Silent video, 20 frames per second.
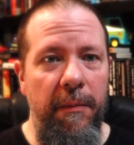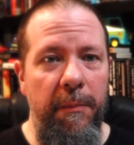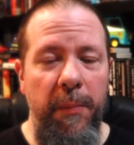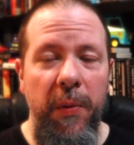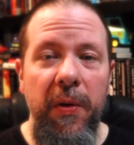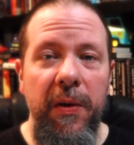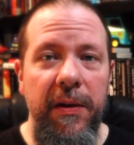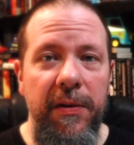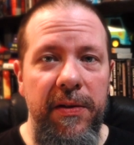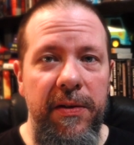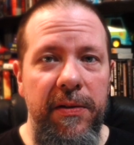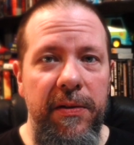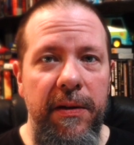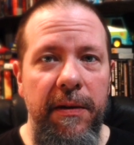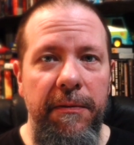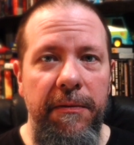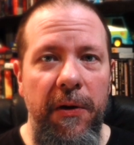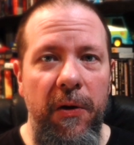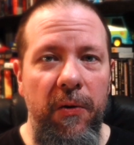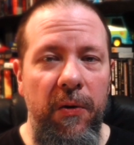books,
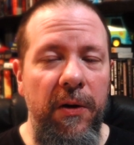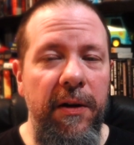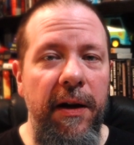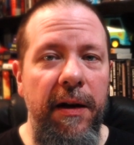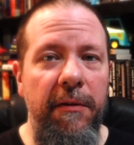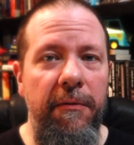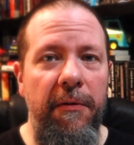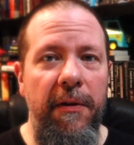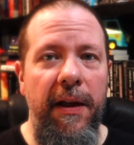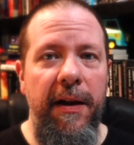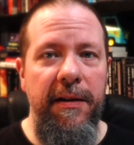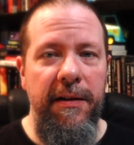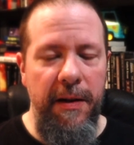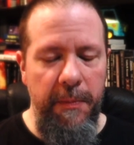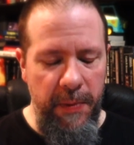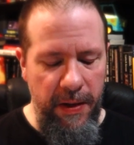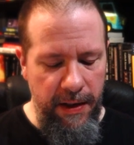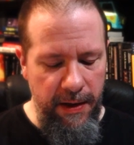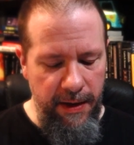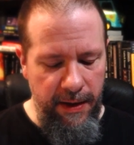if you're looking for that
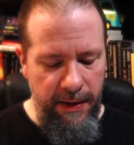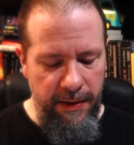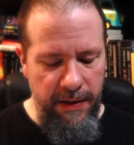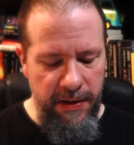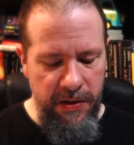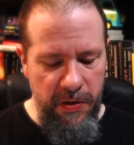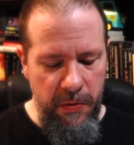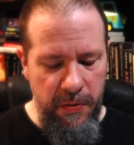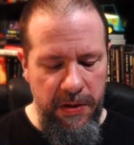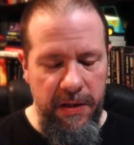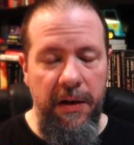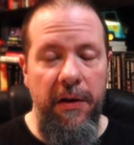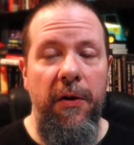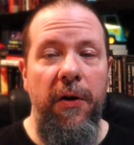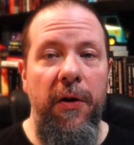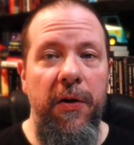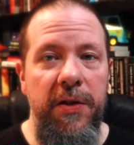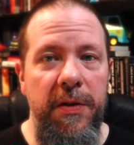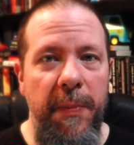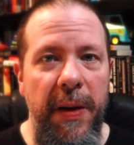type of thing. And this was in
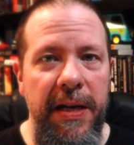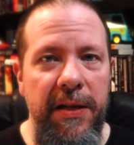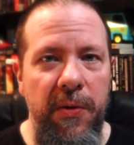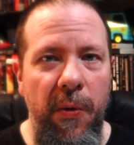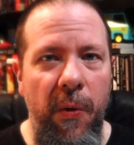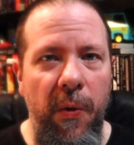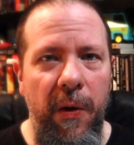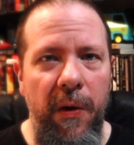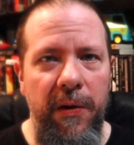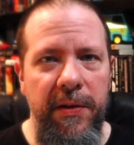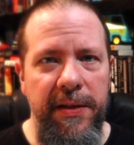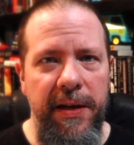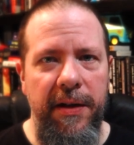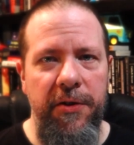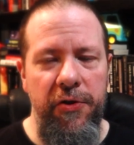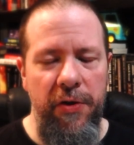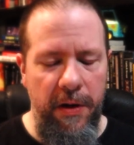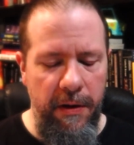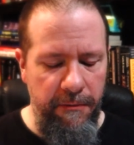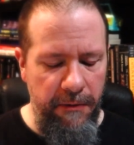her space horror
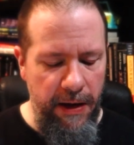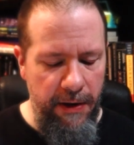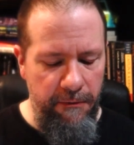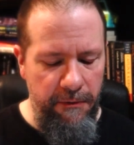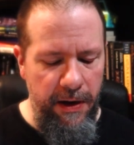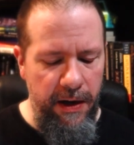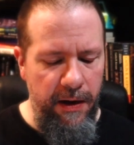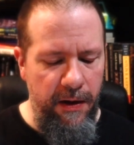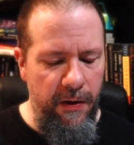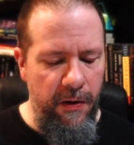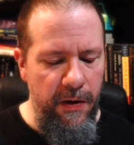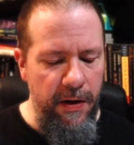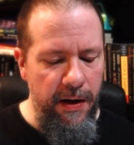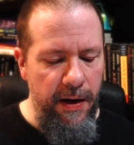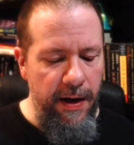section of that video.